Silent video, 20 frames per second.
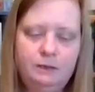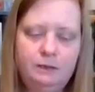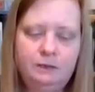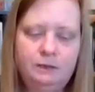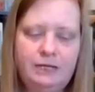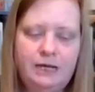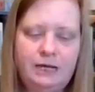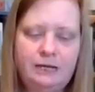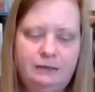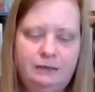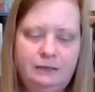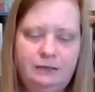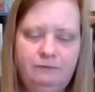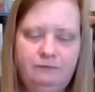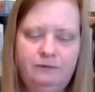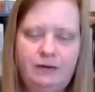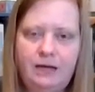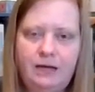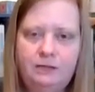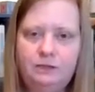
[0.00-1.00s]
deck that
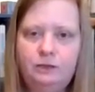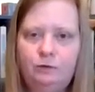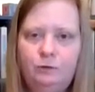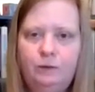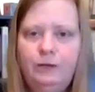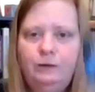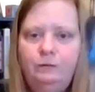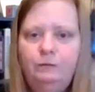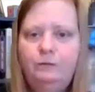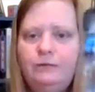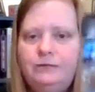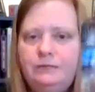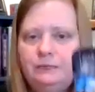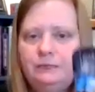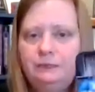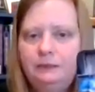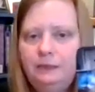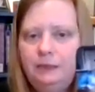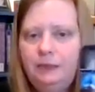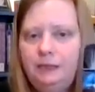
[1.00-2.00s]
I've gotten quite
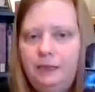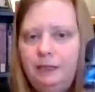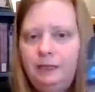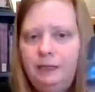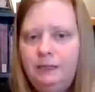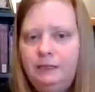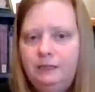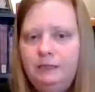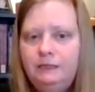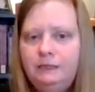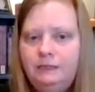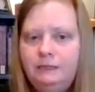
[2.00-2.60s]
recently. It is